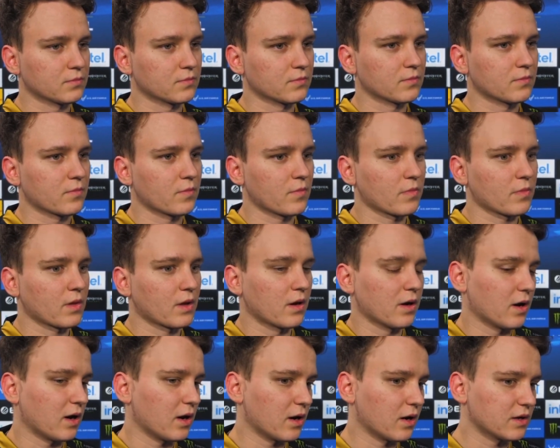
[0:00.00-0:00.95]

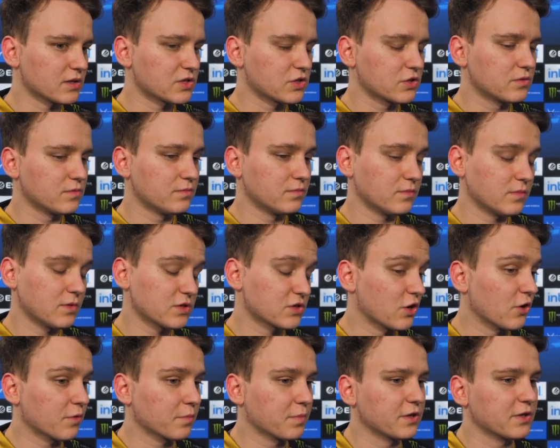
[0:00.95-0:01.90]
Uh, it's, it's
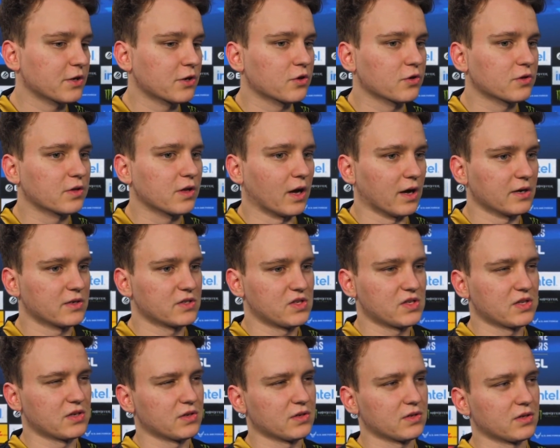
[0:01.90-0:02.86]
going pretty good. I
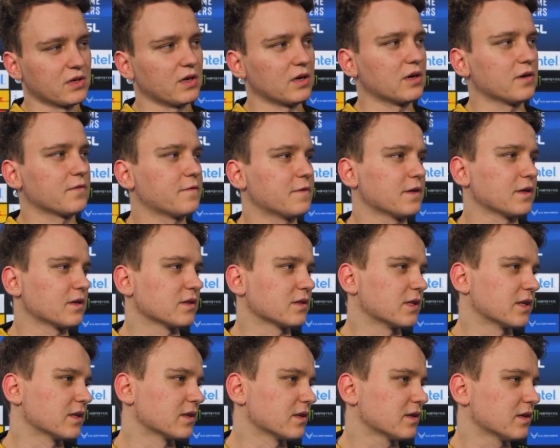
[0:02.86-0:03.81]
still feel
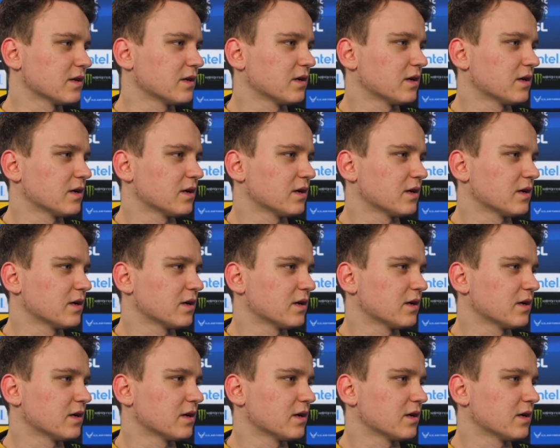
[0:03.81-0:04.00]
that.